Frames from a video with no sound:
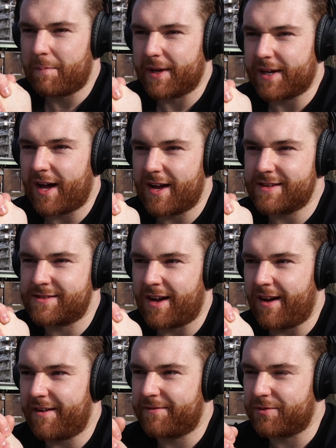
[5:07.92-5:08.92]
because
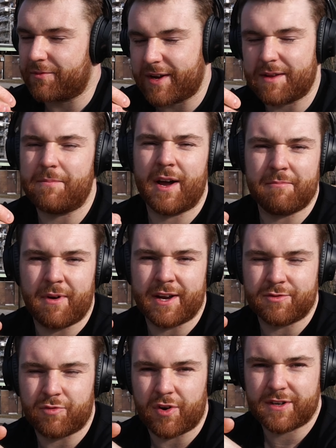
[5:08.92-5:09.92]
of the way that my
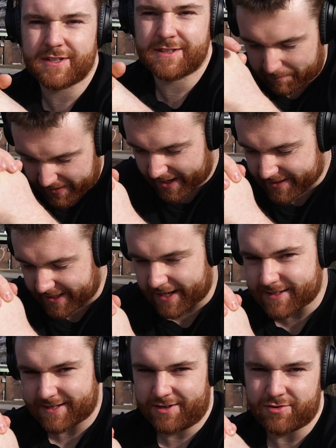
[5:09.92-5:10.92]
mind works. Big
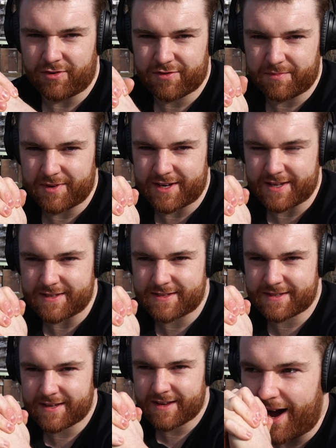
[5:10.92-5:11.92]
things I took from it
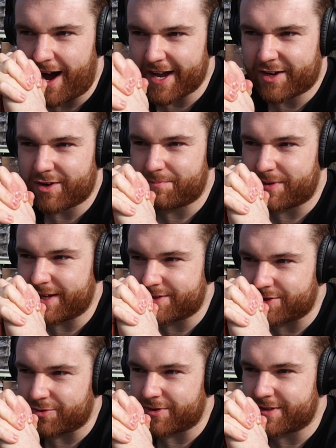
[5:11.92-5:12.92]
is I could be
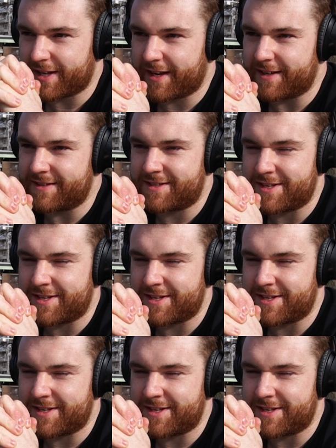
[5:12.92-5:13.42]
doing things